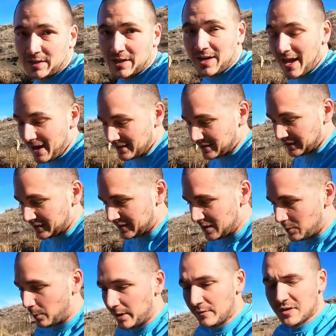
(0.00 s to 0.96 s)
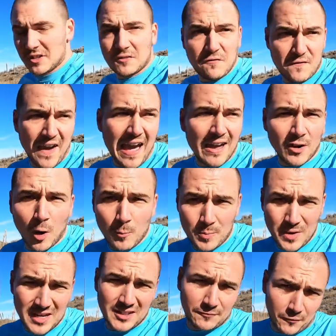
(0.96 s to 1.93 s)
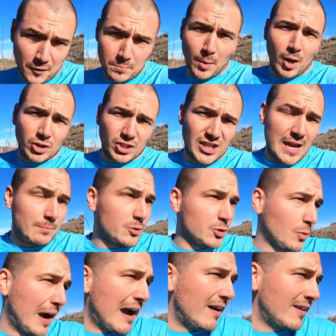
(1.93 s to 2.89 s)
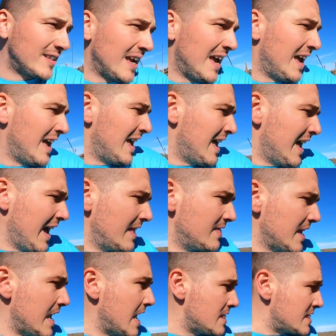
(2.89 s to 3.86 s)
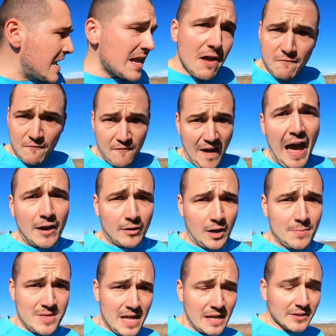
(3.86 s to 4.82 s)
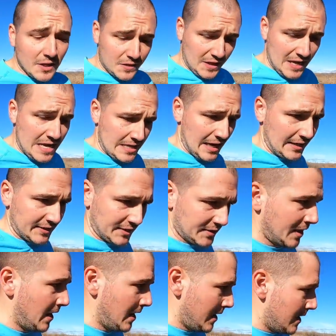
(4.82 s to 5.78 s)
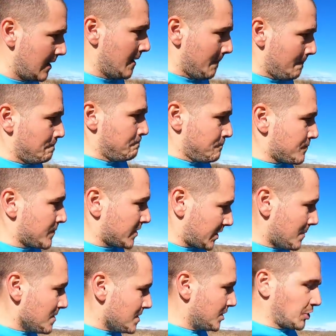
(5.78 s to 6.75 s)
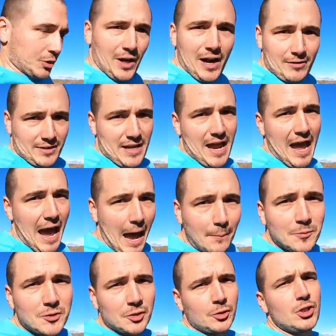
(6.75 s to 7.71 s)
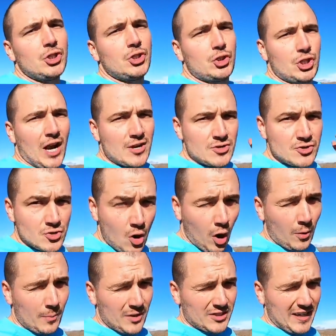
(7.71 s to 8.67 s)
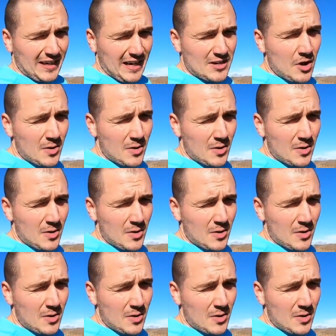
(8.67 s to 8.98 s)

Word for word: today to see one of these fat, obese, football-shaped trout, and they and they get fatter. I mean, that's the thing, guys. Is some of these trout get absolutely ginormous. Like I